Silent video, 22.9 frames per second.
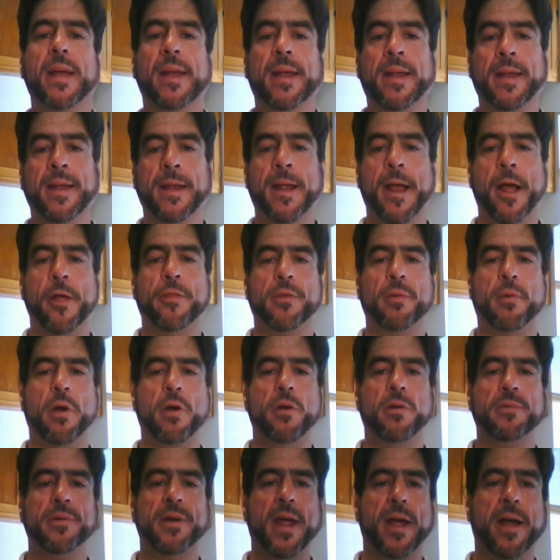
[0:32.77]
He hath
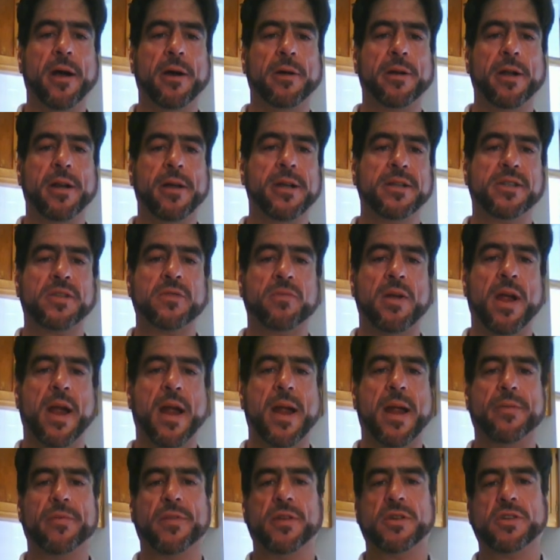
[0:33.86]
thrown down in his
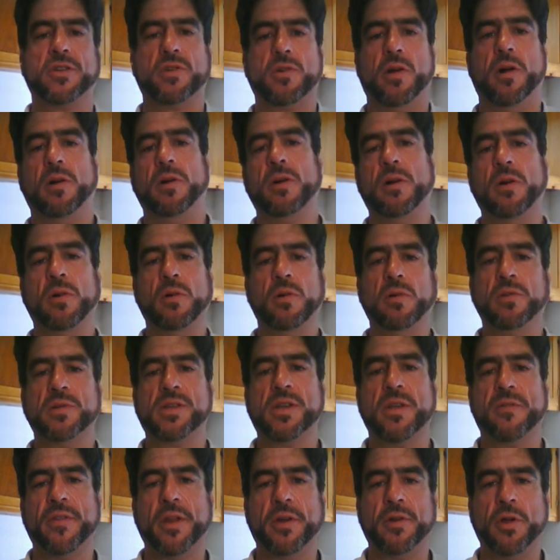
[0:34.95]
wrath the strongholds
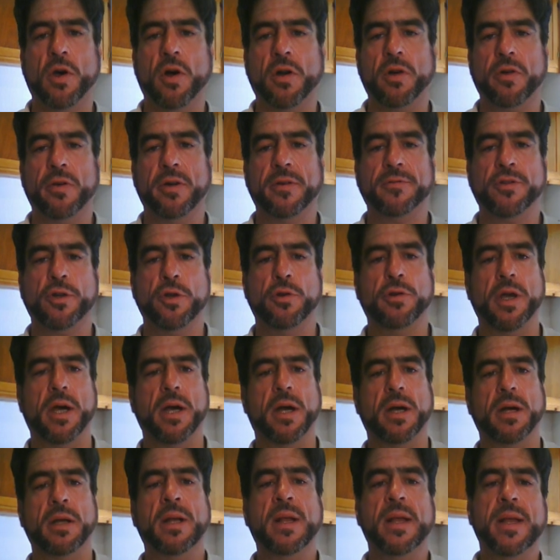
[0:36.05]
of the daughter of
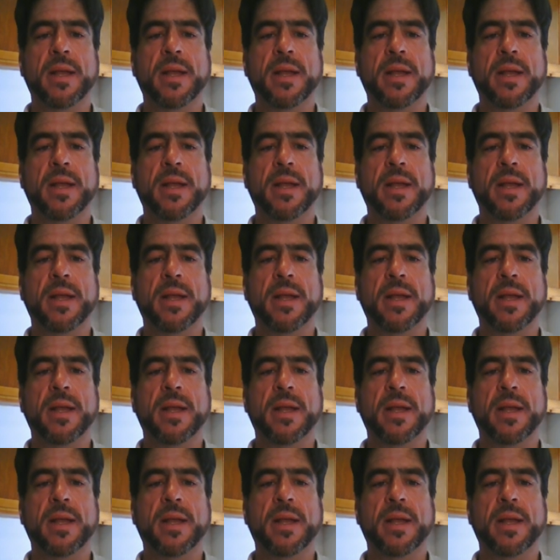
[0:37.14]
Judah.